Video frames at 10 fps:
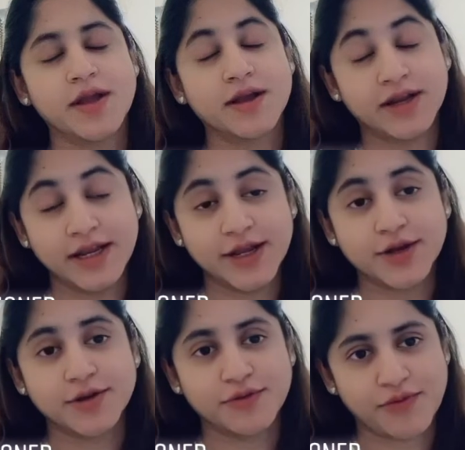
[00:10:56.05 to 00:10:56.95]

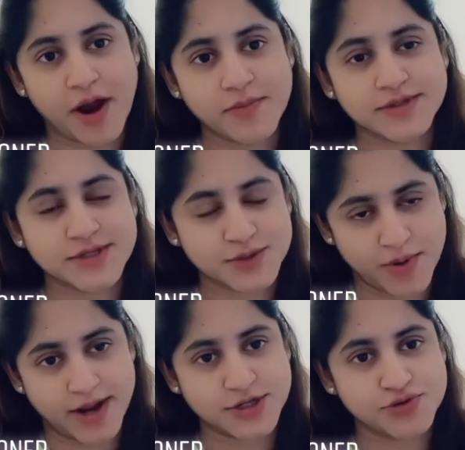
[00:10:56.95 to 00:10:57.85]
Clinical Pharmacist
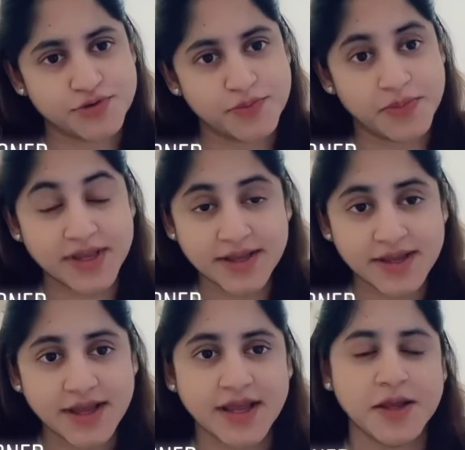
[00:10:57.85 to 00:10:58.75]
Practitioner
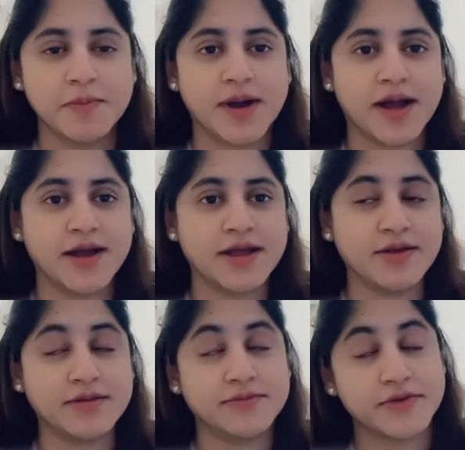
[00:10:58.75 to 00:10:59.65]
Pinky,
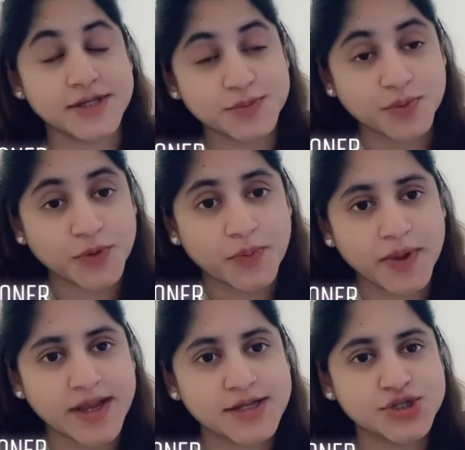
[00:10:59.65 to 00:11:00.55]
my Facebook
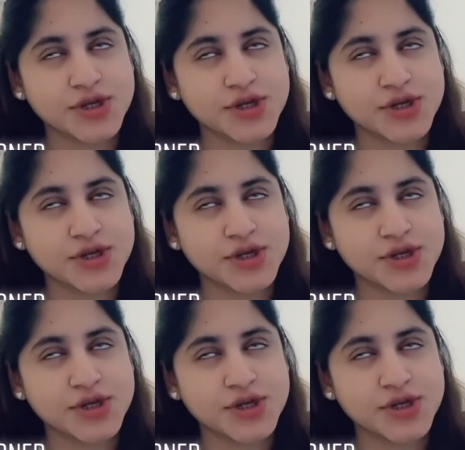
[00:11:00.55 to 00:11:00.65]
page,